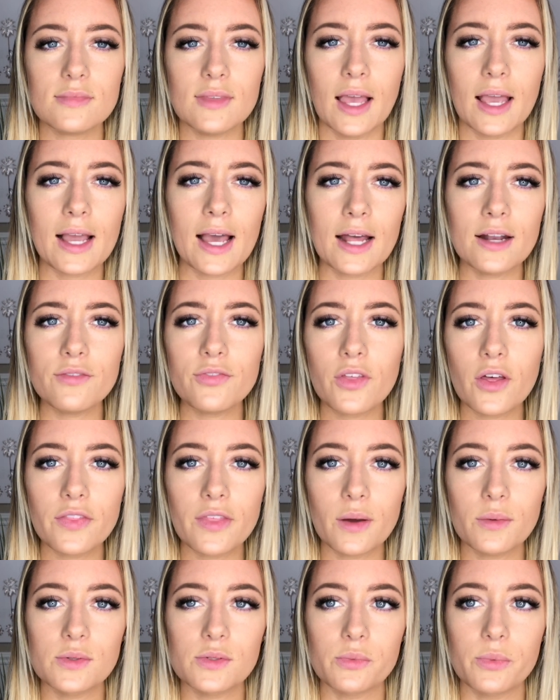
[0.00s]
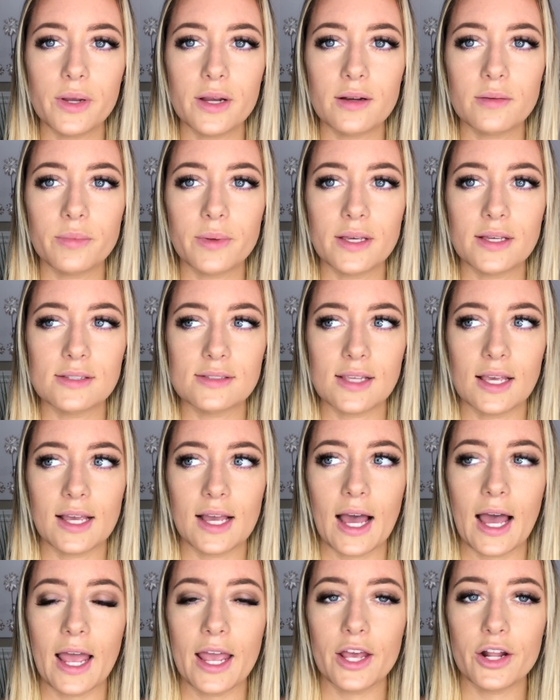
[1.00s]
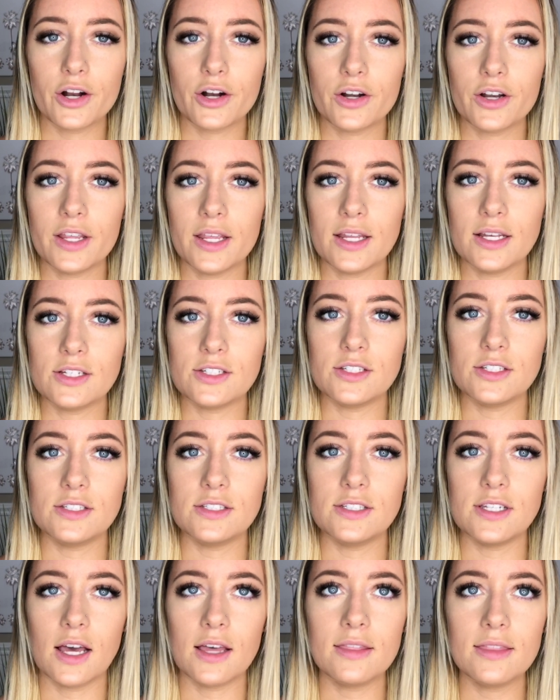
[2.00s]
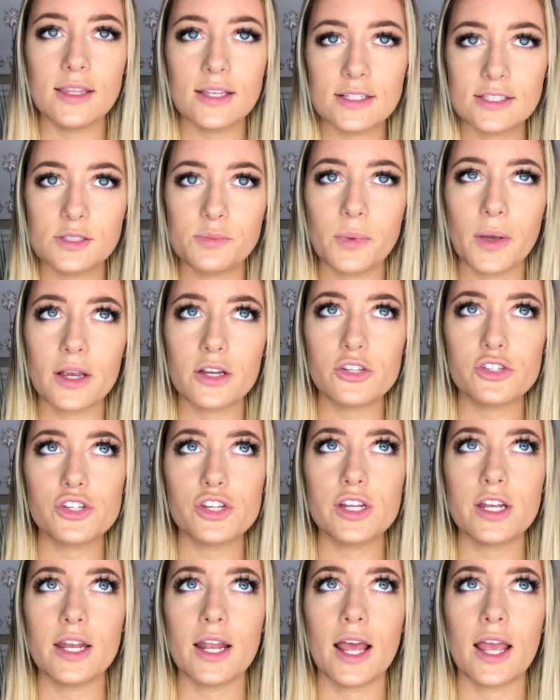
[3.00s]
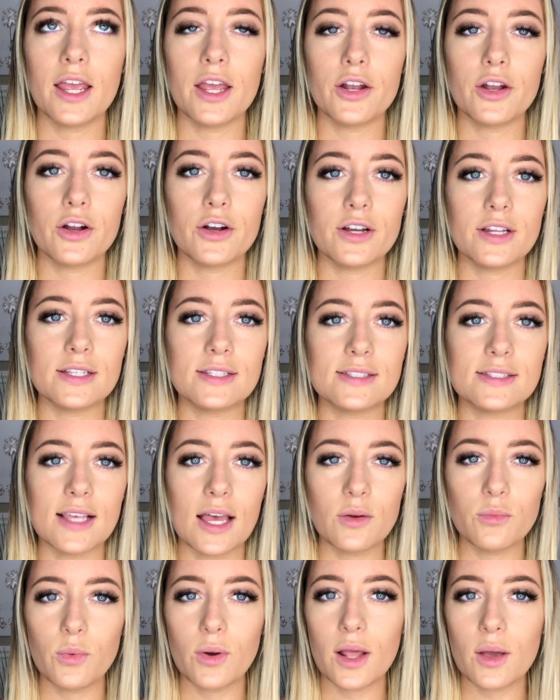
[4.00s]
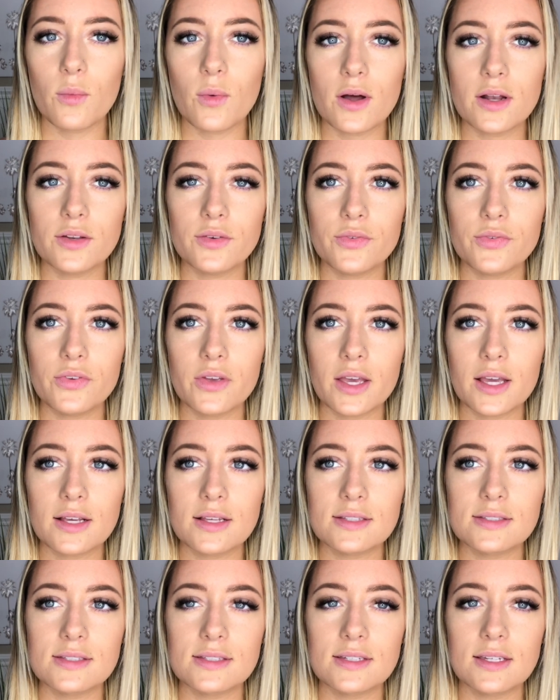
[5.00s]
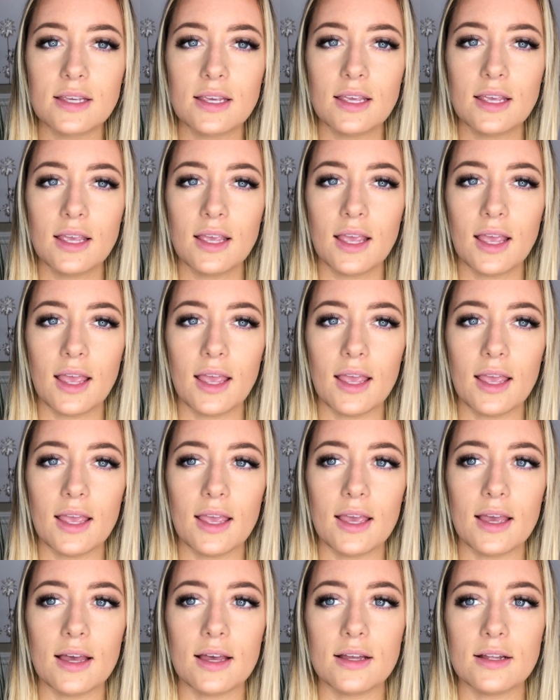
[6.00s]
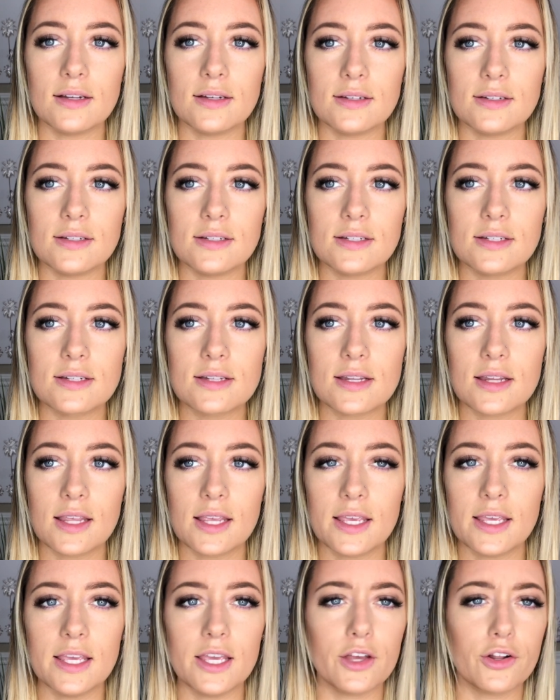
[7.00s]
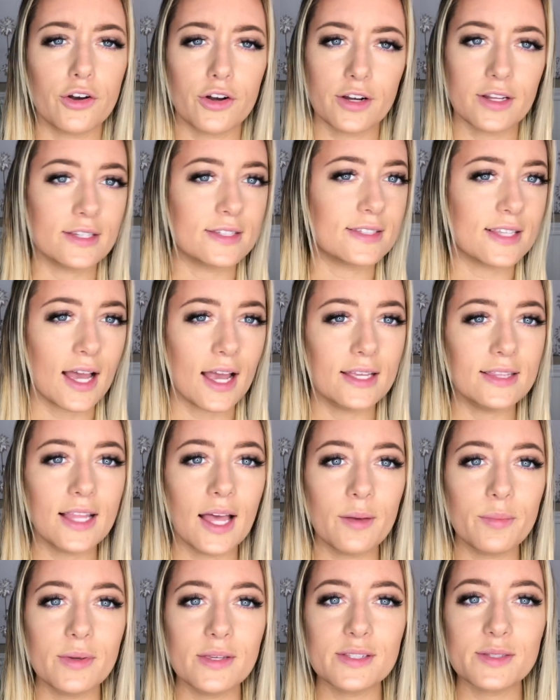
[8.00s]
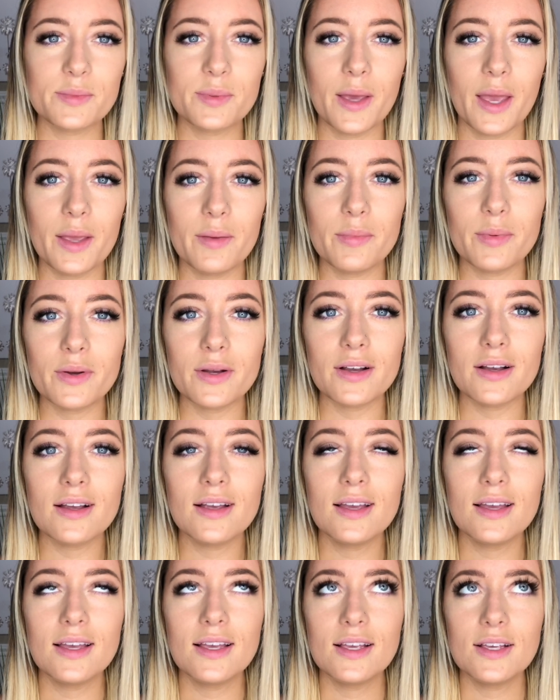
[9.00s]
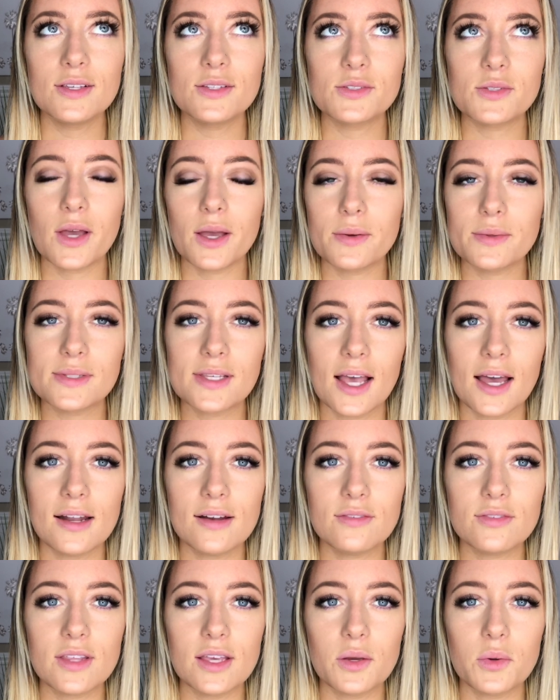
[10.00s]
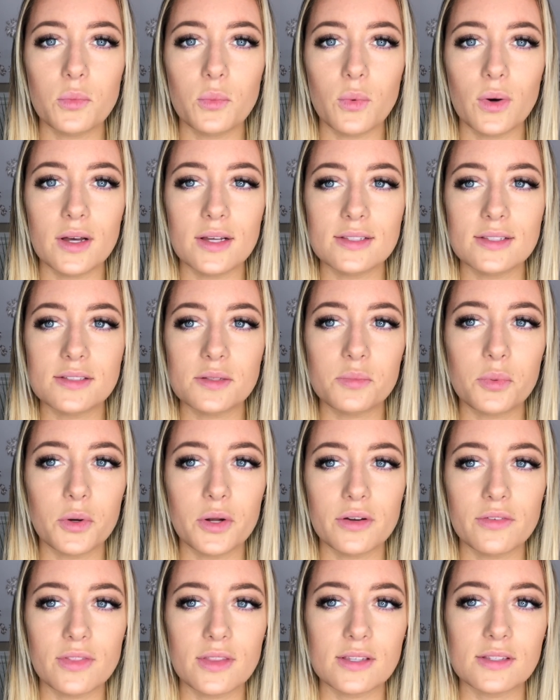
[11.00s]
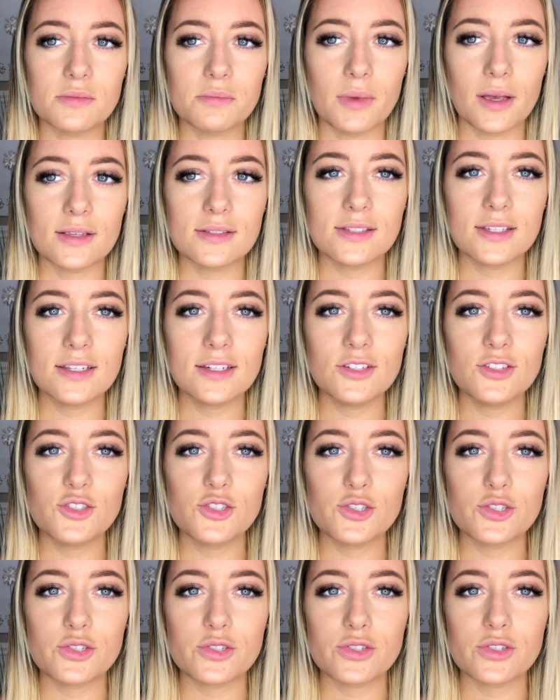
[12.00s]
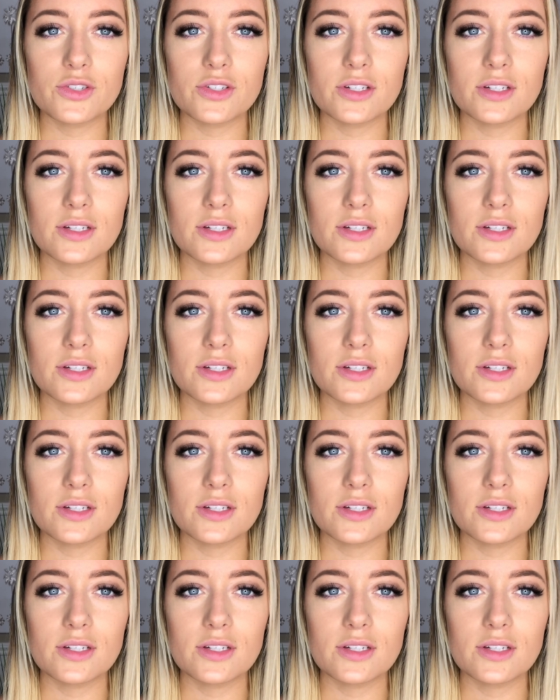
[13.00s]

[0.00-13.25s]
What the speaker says: I kind of thought that was weird because like I had already done the inspection and I had already said what I wanted fixed, and he had already signed that piece of paper. So I was kind of like, what is the point of this message?